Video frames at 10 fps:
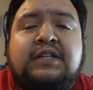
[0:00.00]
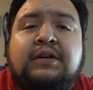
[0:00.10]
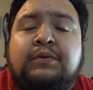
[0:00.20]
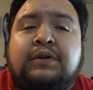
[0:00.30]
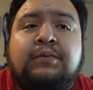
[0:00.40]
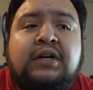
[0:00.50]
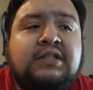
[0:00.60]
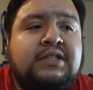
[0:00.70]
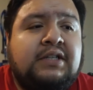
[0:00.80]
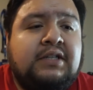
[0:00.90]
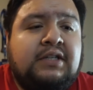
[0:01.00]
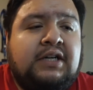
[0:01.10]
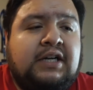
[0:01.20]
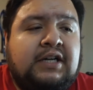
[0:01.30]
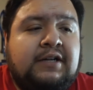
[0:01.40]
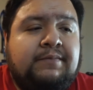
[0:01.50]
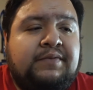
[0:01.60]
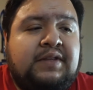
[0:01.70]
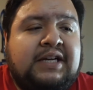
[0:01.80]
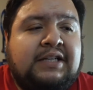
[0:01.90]
I wouldn't want
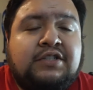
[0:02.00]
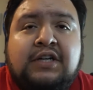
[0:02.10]
that